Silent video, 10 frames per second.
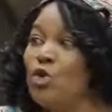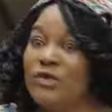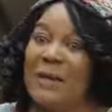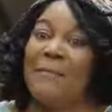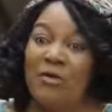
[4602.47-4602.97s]

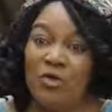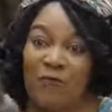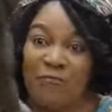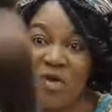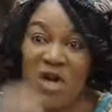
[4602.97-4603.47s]
huge amount
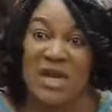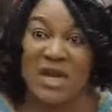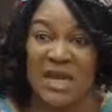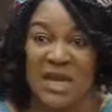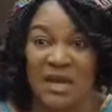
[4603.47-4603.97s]
of
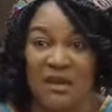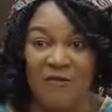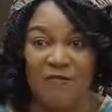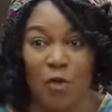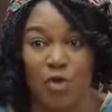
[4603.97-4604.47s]
money
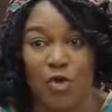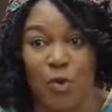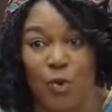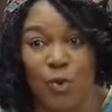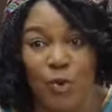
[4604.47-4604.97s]
for
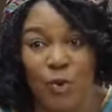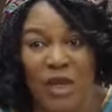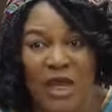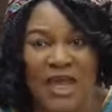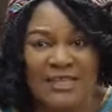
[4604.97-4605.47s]
you.
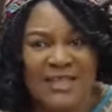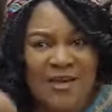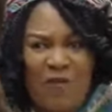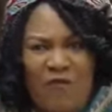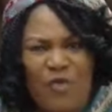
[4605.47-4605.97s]

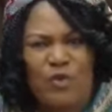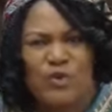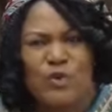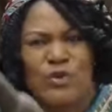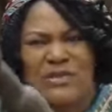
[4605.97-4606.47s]
Instead of you
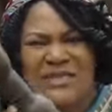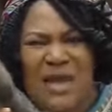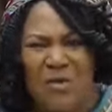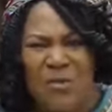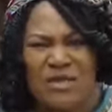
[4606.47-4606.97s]
to
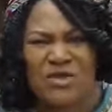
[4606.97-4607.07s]
tell